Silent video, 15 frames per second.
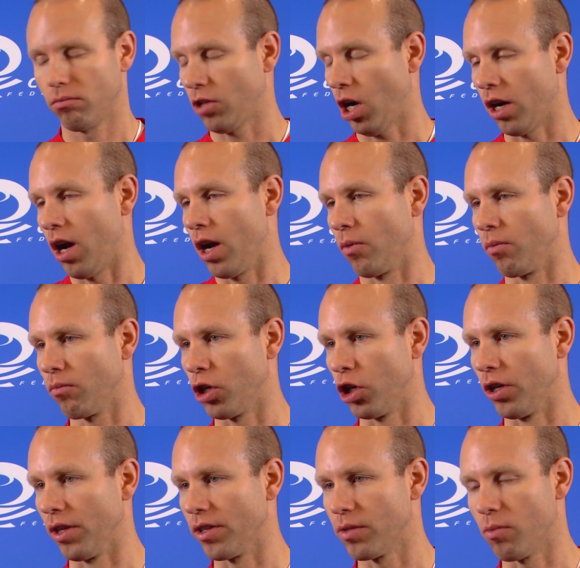Caught on
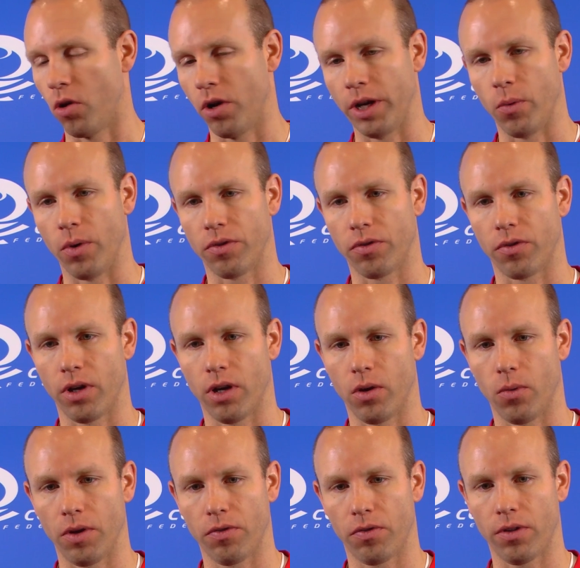early this morning with
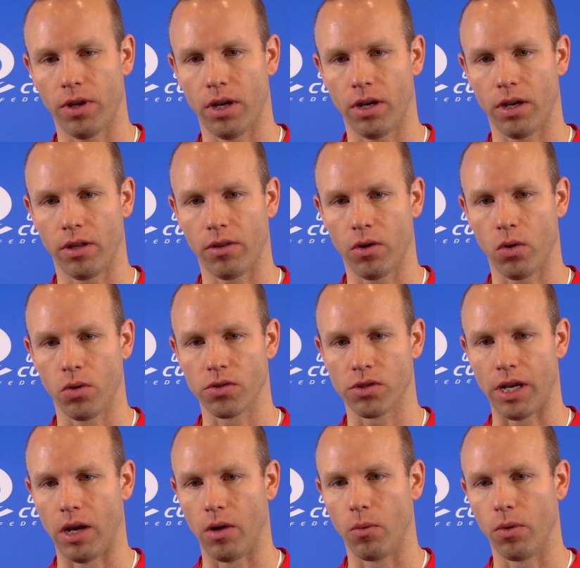
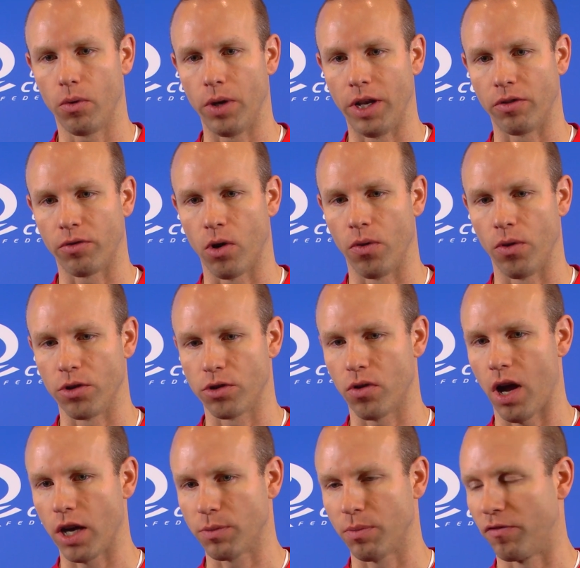those. We had thrown those
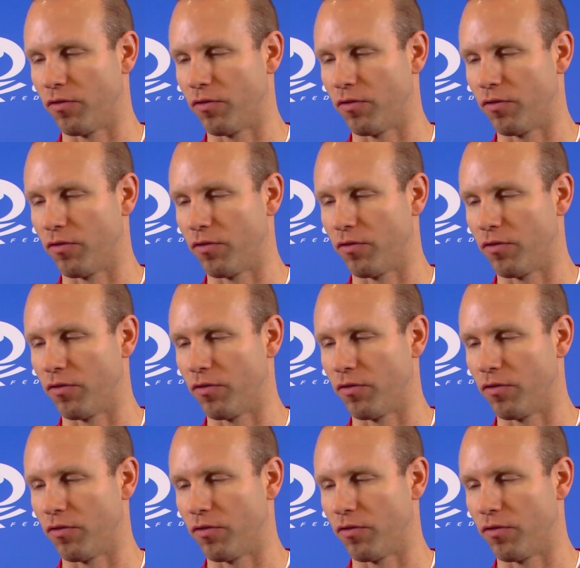rocks